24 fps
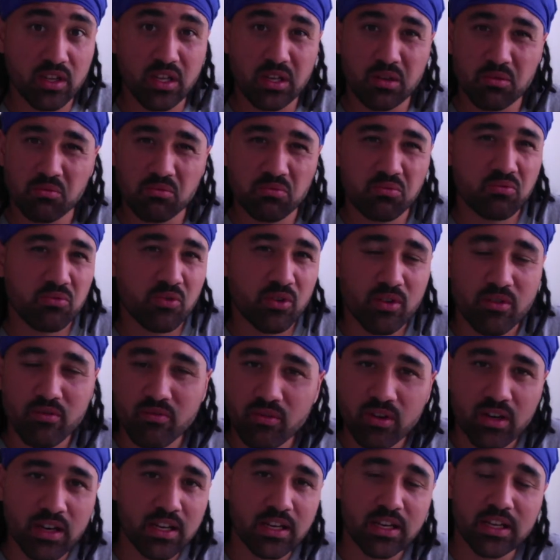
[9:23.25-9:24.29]
it wouldn't
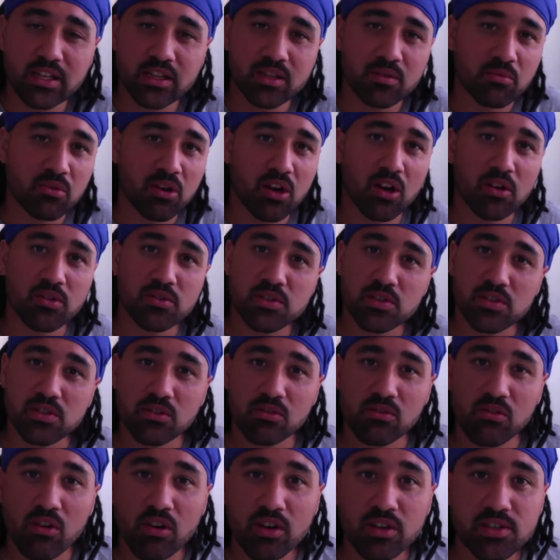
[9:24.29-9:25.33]
really lead them closer to
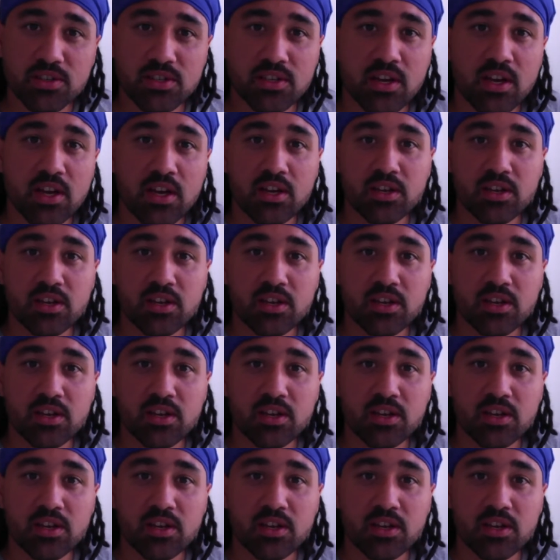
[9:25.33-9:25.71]
Christ.